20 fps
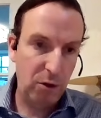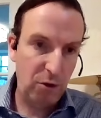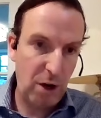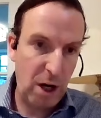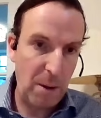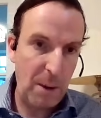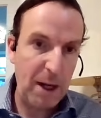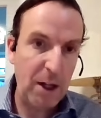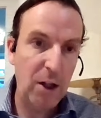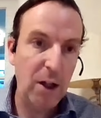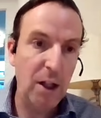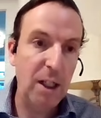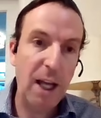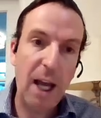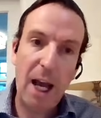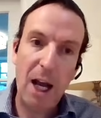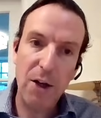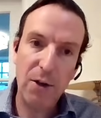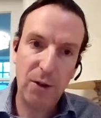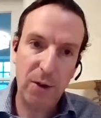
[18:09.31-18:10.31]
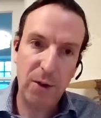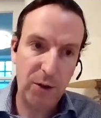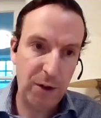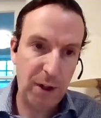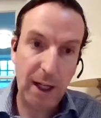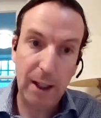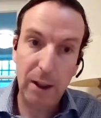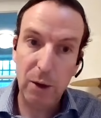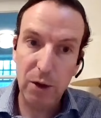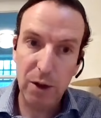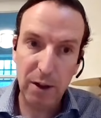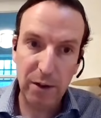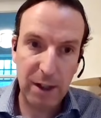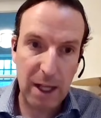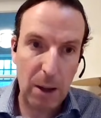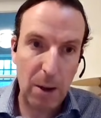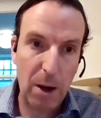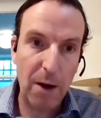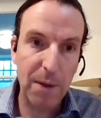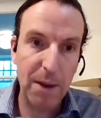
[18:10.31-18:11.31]
generating good cash flow. So dilution is
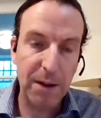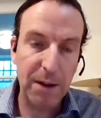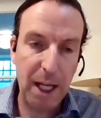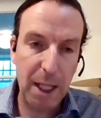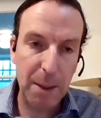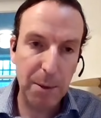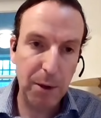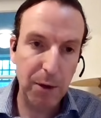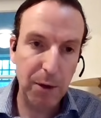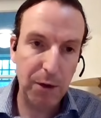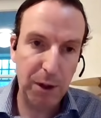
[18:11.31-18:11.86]
now off the table.